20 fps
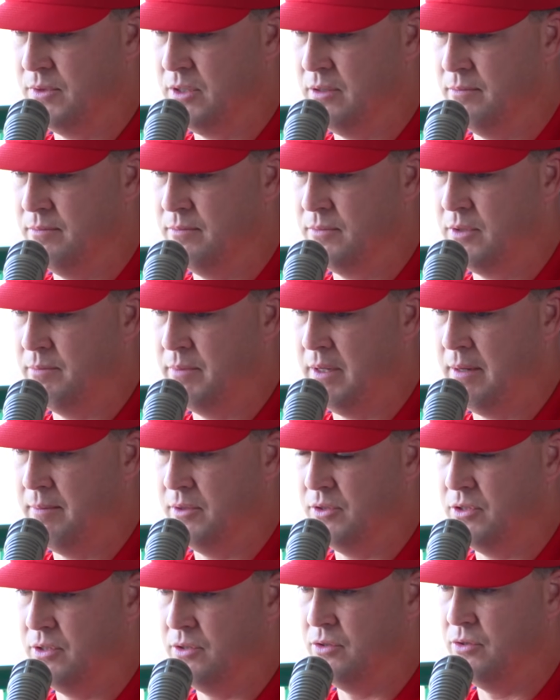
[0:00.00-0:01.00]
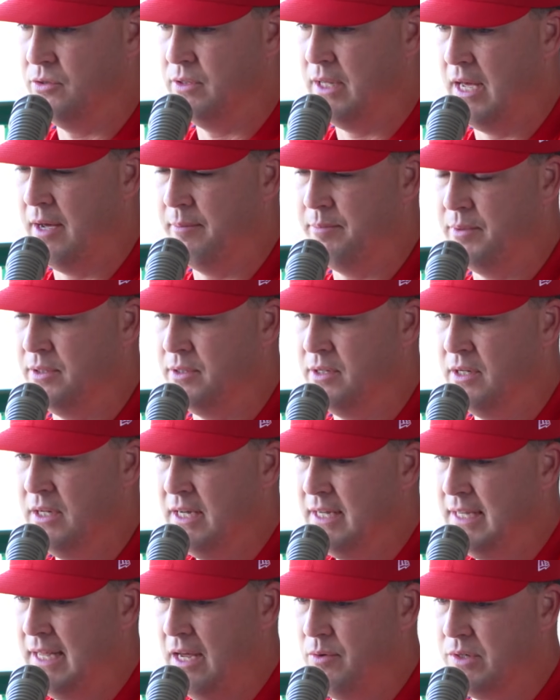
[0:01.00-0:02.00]
to be able to do that. But
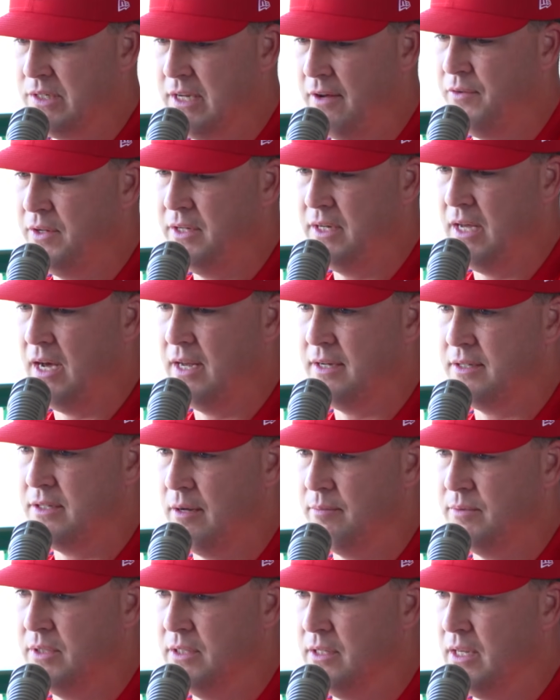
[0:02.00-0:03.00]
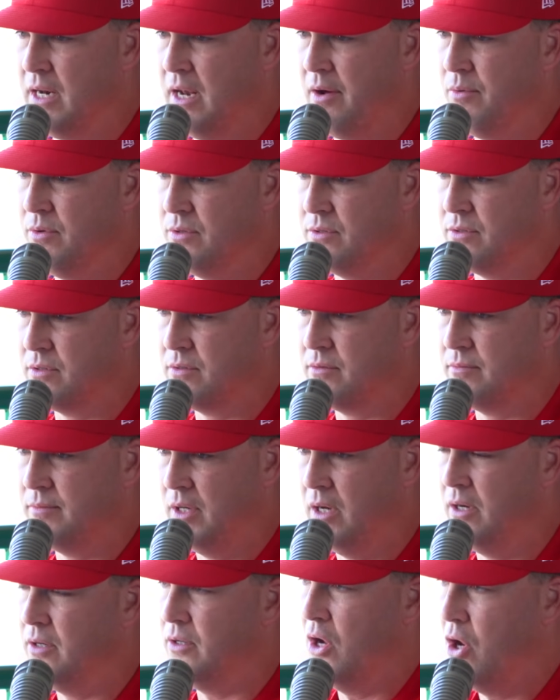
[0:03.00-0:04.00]
yeah, it was definitely not something that I was
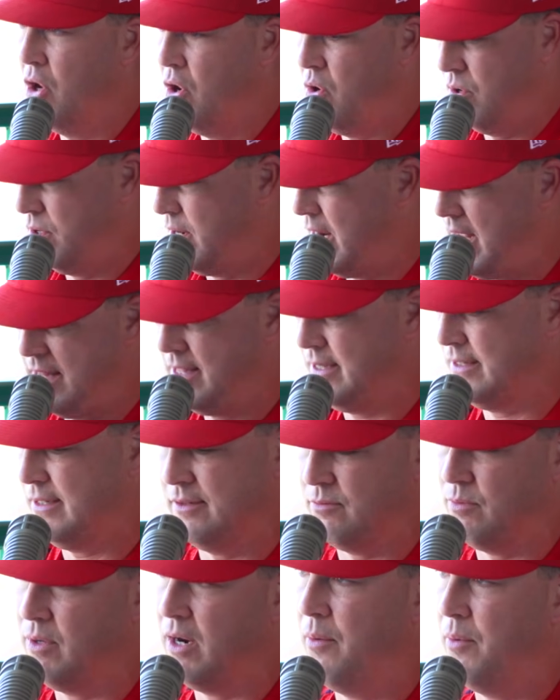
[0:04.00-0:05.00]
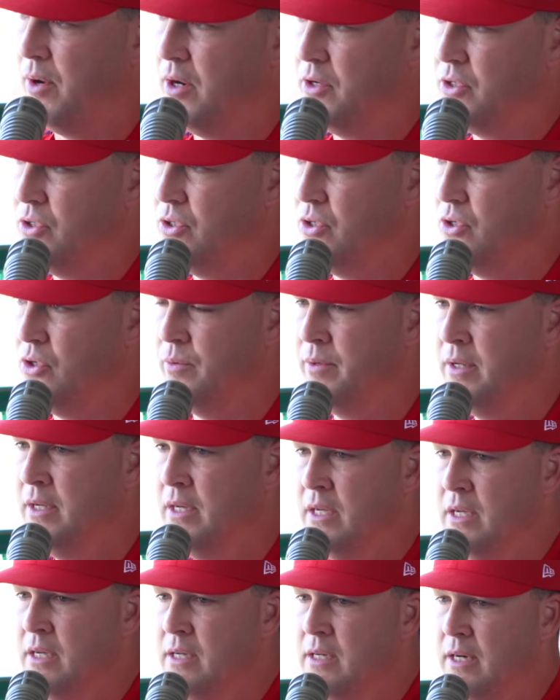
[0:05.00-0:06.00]
gung ho or, "Hey, this is what I want to do."
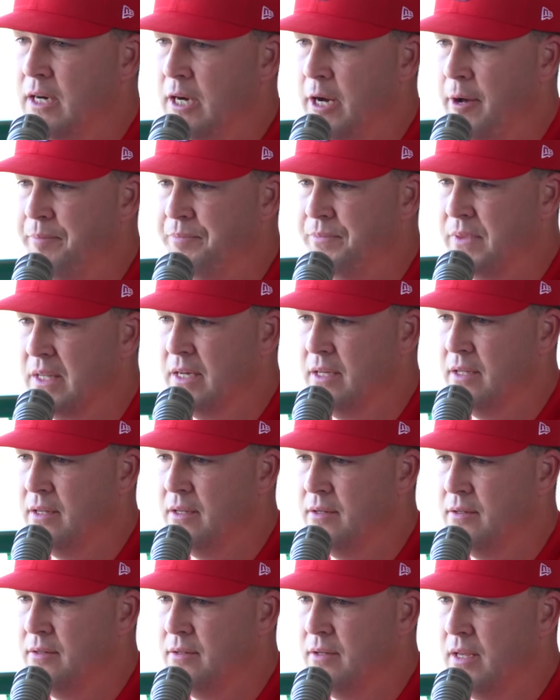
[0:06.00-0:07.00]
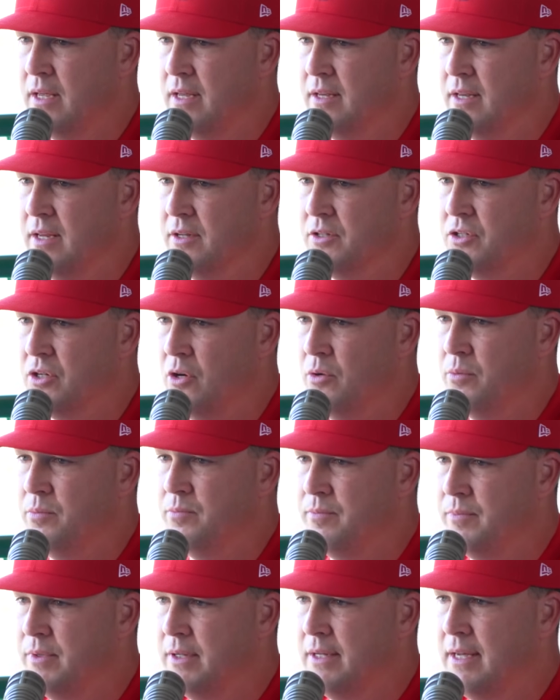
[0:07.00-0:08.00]
And so
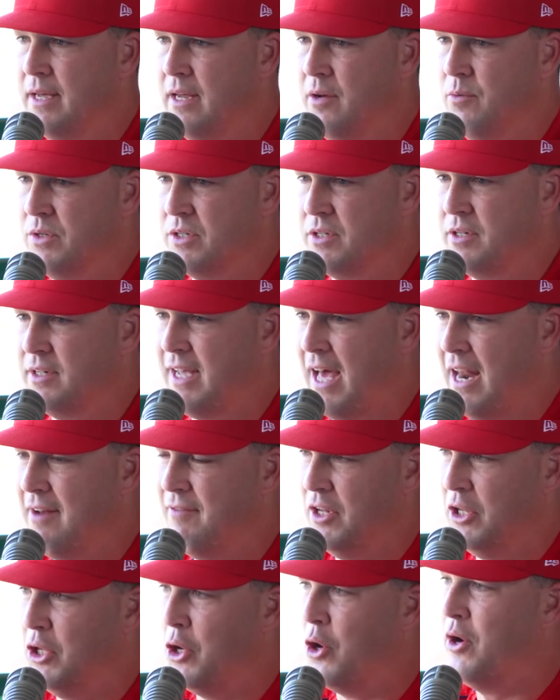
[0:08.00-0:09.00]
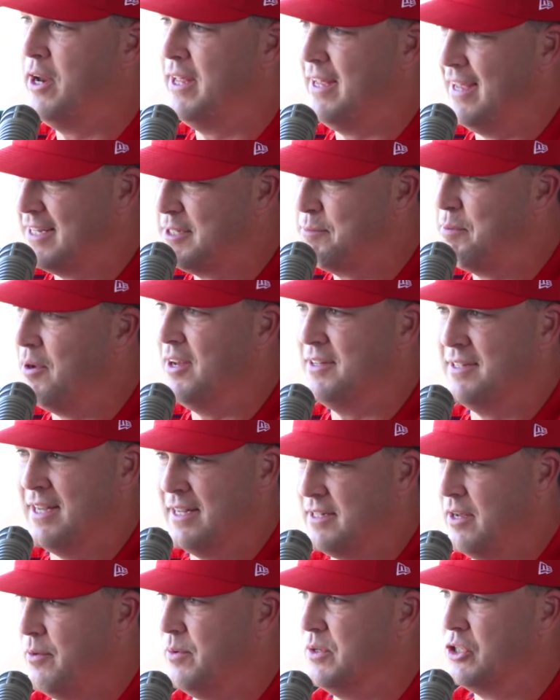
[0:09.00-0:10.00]
it was kind of a learning experience
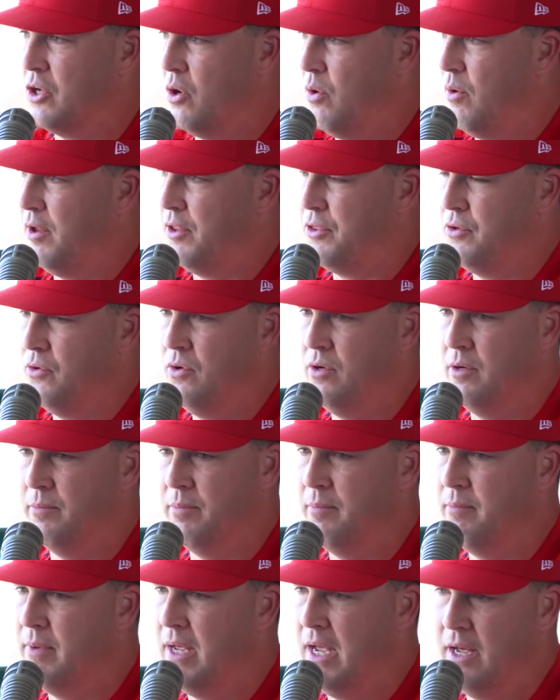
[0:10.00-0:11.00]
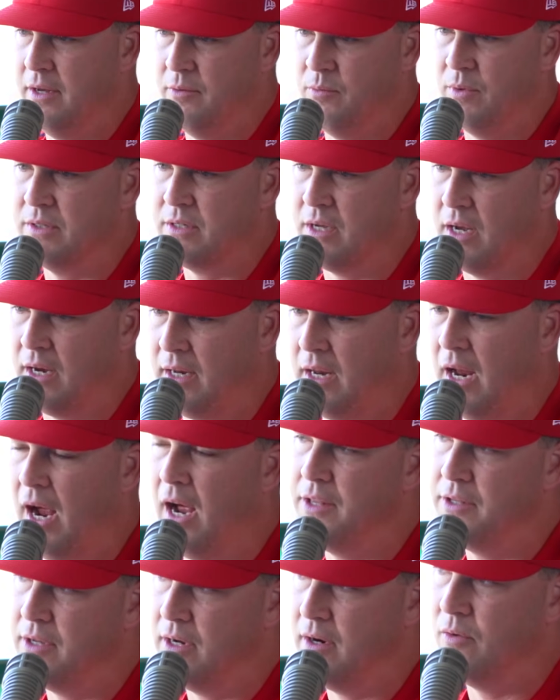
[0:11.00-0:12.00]
as I was going through it. But man, once I
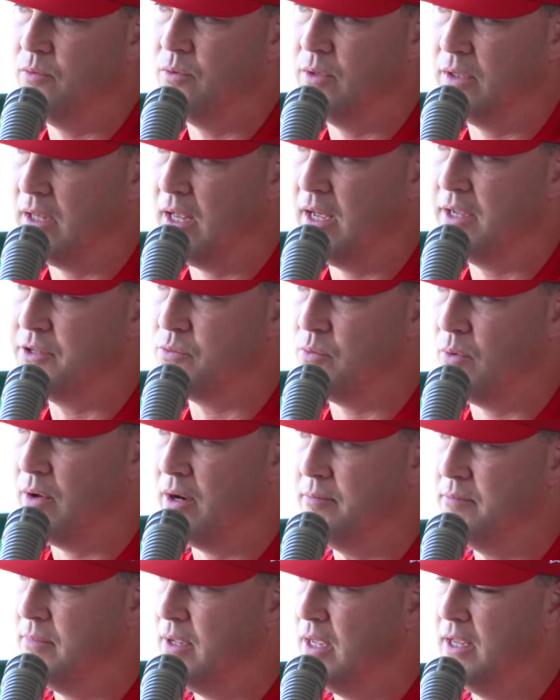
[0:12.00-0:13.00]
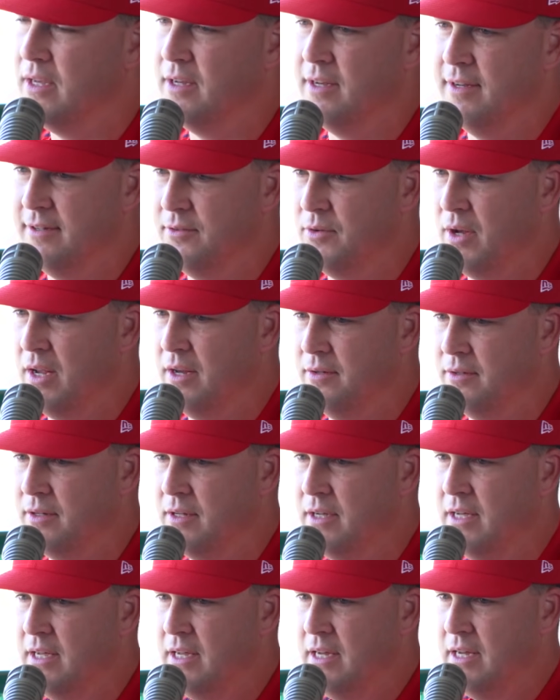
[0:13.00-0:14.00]
got there and realized what it meant
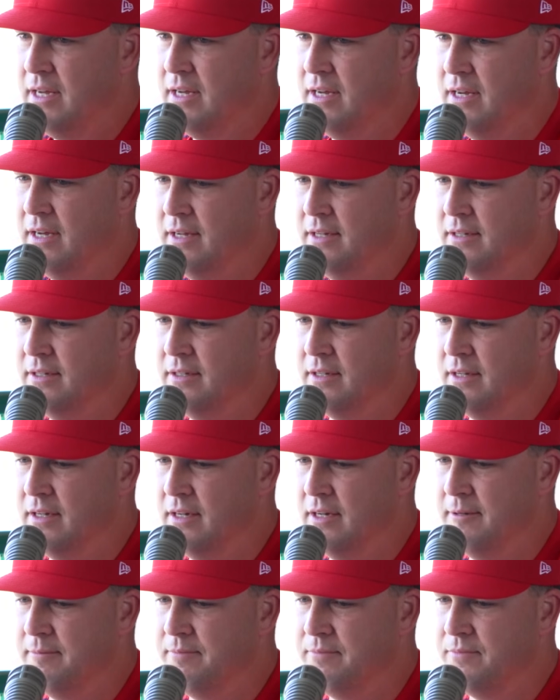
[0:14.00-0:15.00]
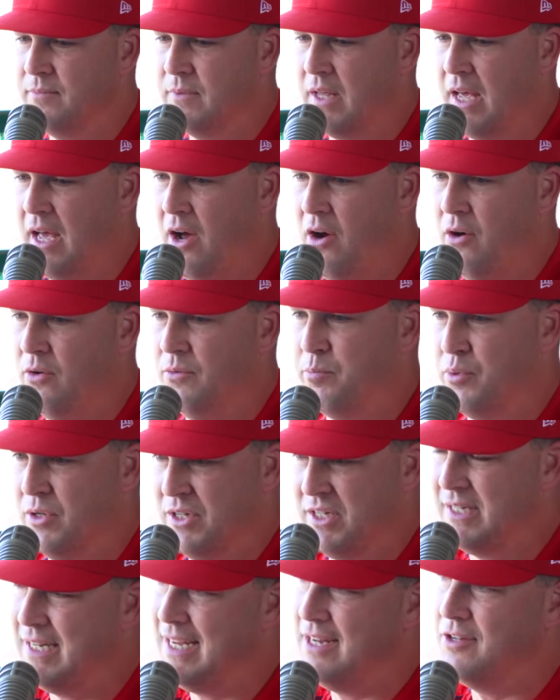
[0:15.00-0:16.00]
and how
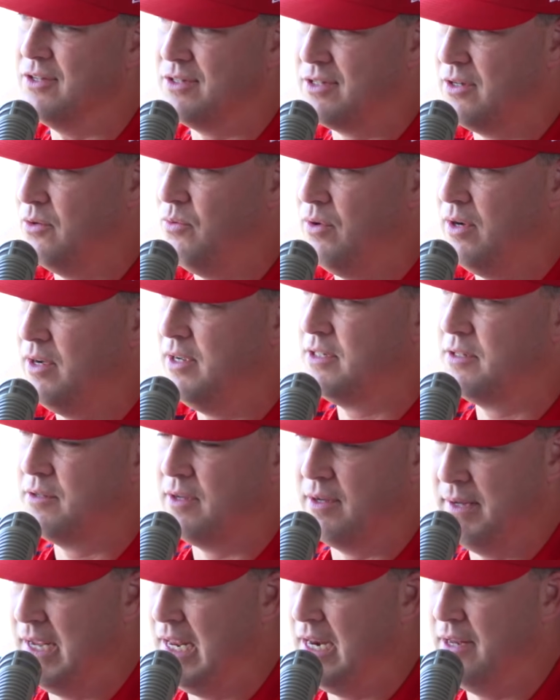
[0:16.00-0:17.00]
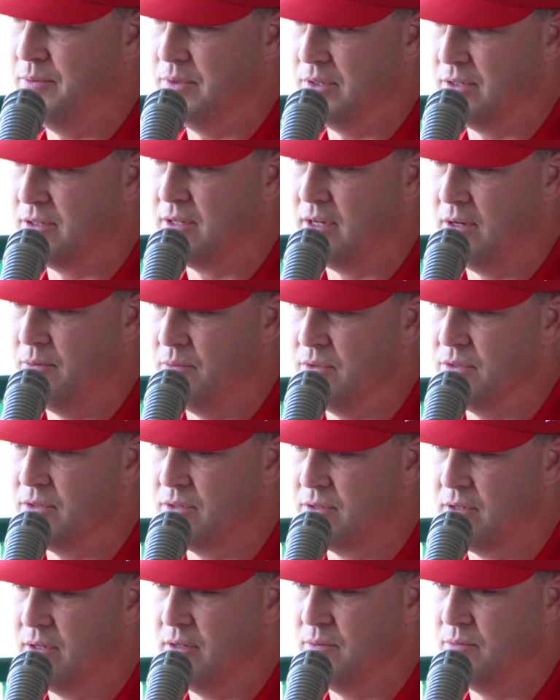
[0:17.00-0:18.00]
prestigious it was, man, it
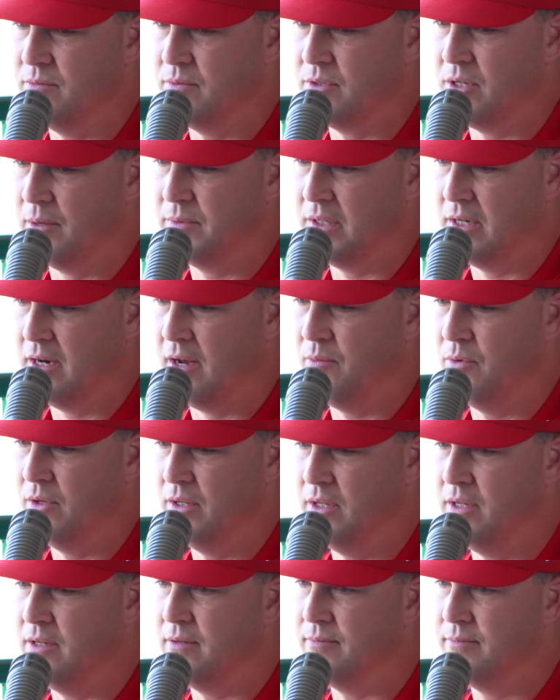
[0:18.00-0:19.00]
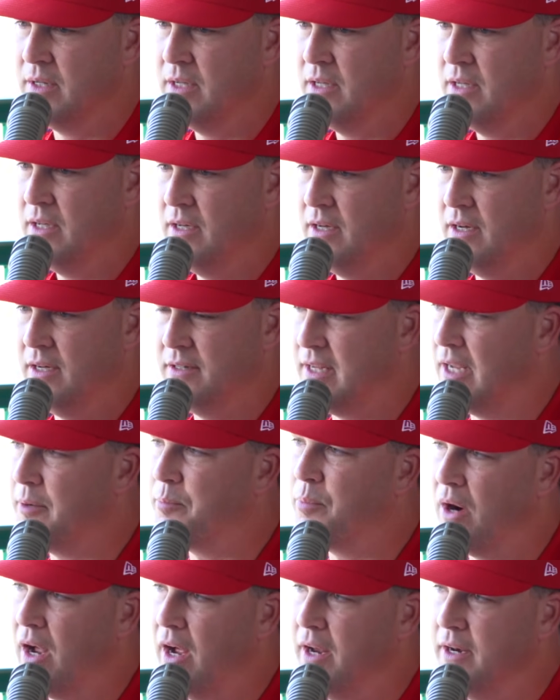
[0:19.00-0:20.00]
was something I really
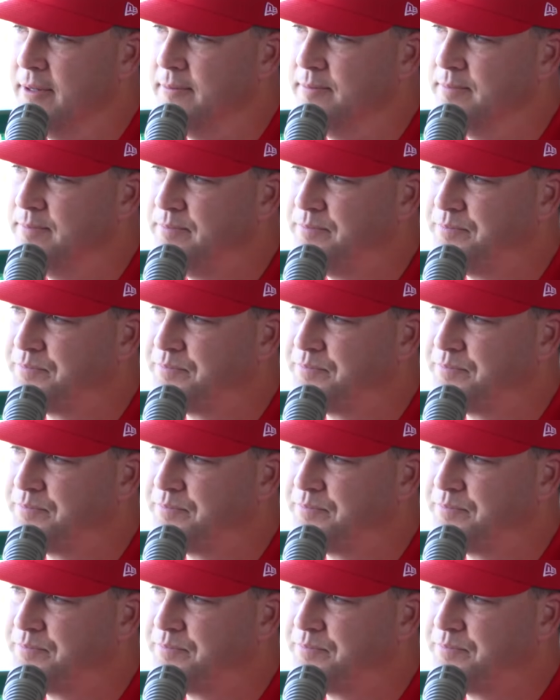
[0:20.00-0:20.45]
take pride in.